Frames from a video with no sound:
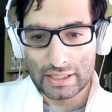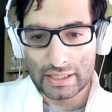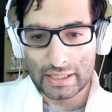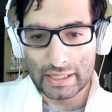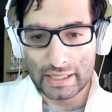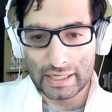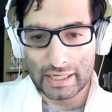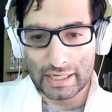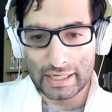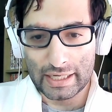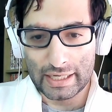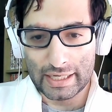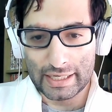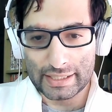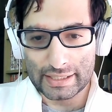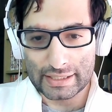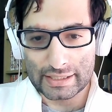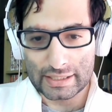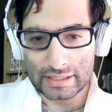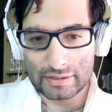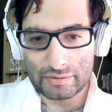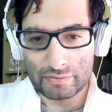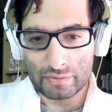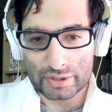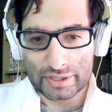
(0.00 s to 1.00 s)
And
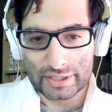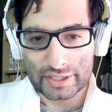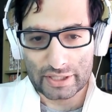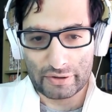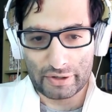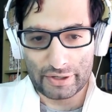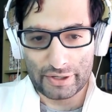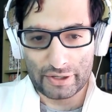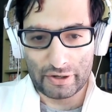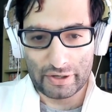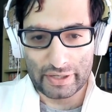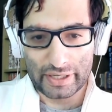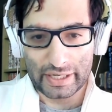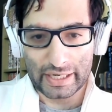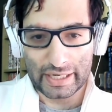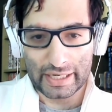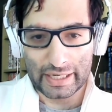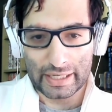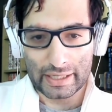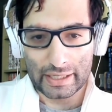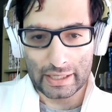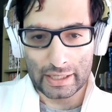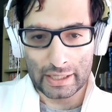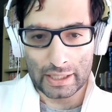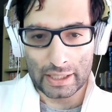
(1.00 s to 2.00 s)
what's going on
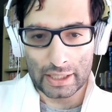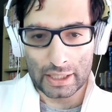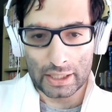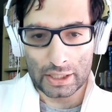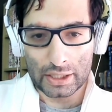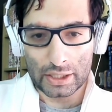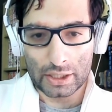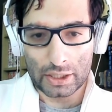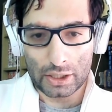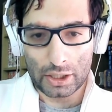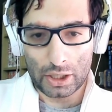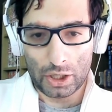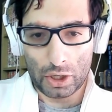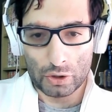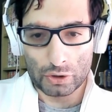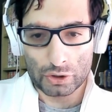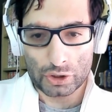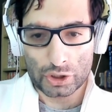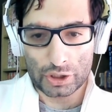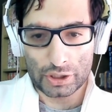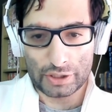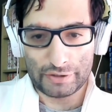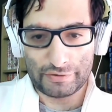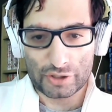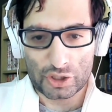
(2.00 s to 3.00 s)
here? Uh, oh,
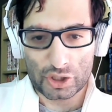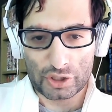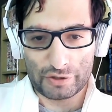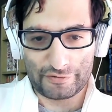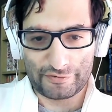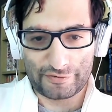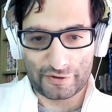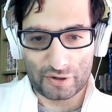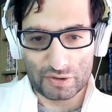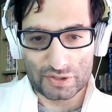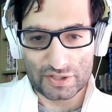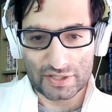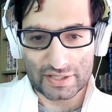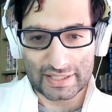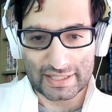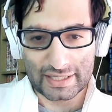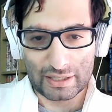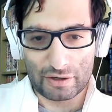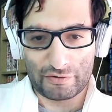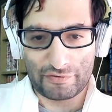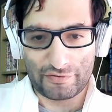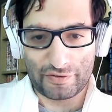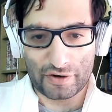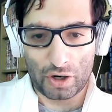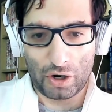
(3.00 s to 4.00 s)
she she throws
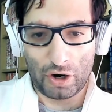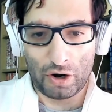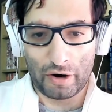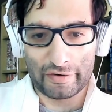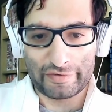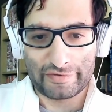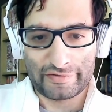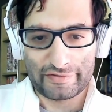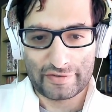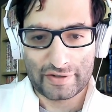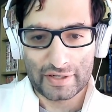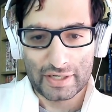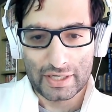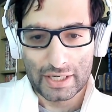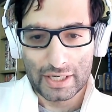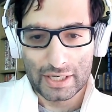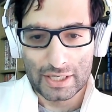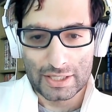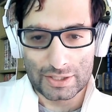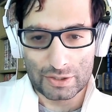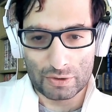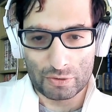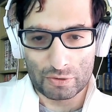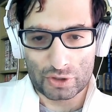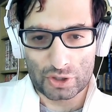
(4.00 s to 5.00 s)
herself off.
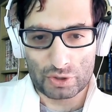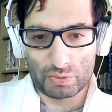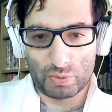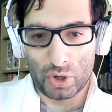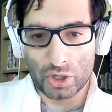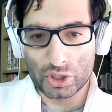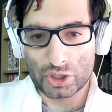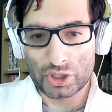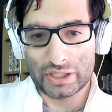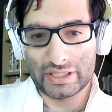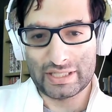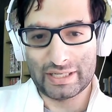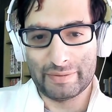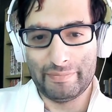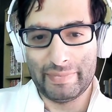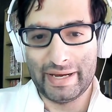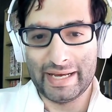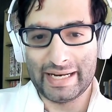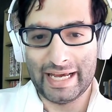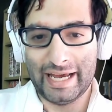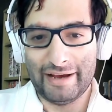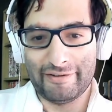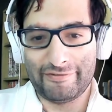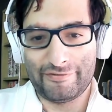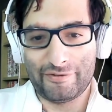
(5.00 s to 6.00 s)
So she, what? She's in
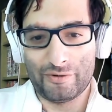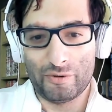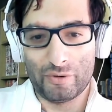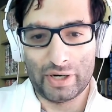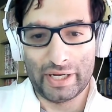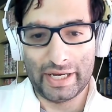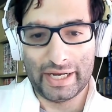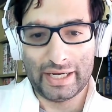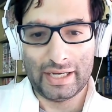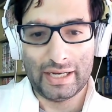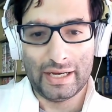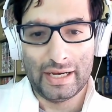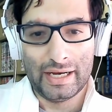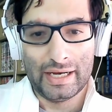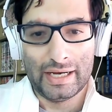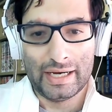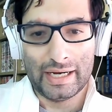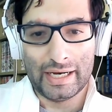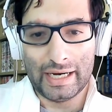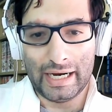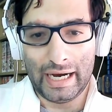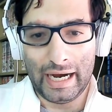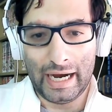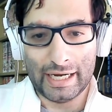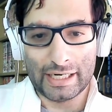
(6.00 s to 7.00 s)
midair falling.
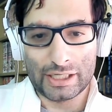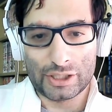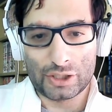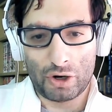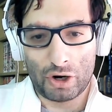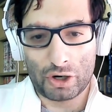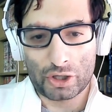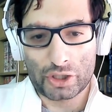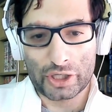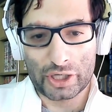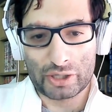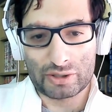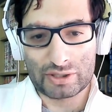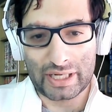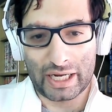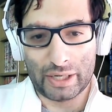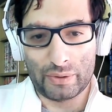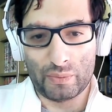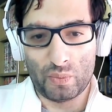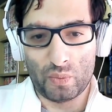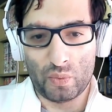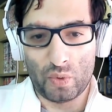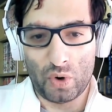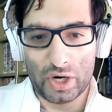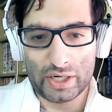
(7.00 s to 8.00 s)
And Dark Shadow's like,
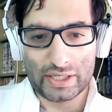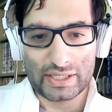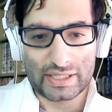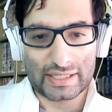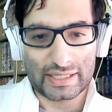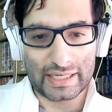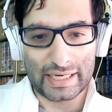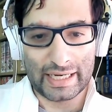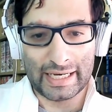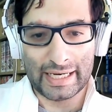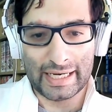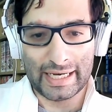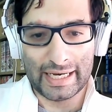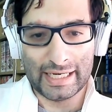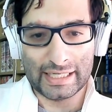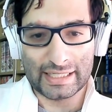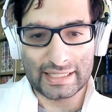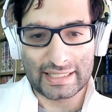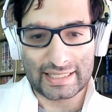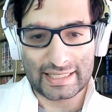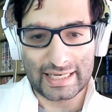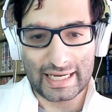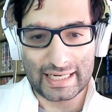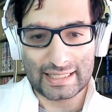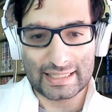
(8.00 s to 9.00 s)
what? Uh, and
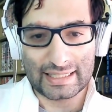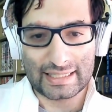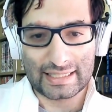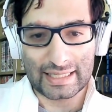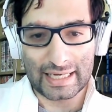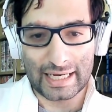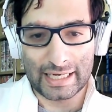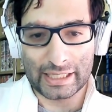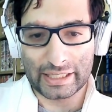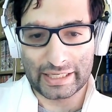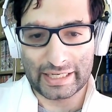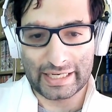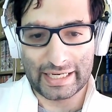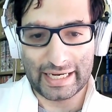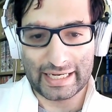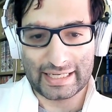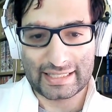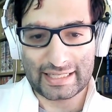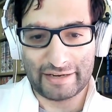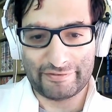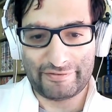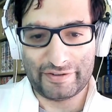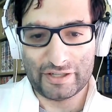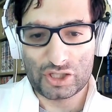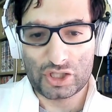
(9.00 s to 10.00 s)
sends and kicks.
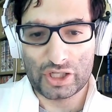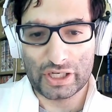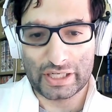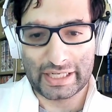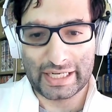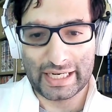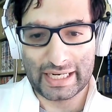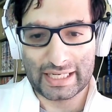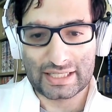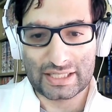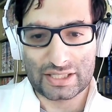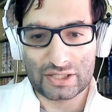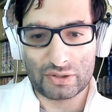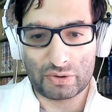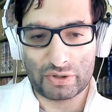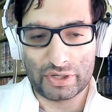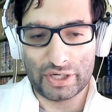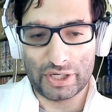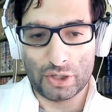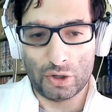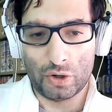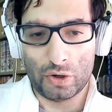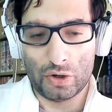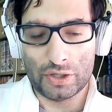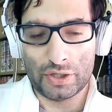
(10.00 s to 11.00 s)
I think she kicks
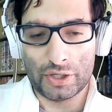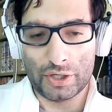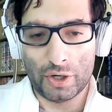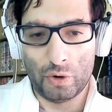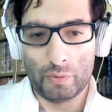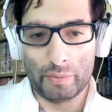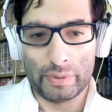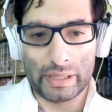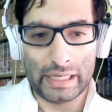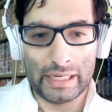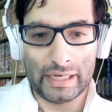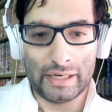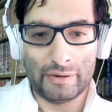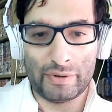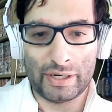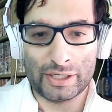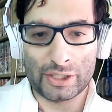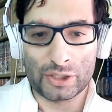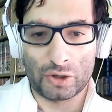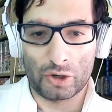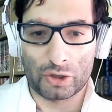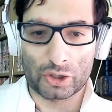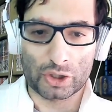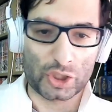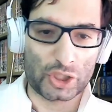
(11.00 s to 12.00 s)
Tokoyami and
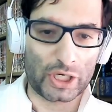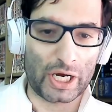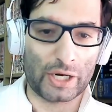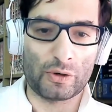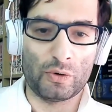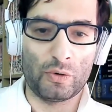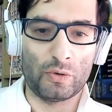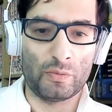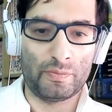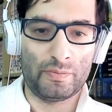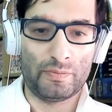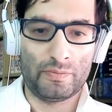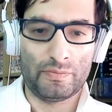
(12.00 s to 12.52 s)
Dark Shadow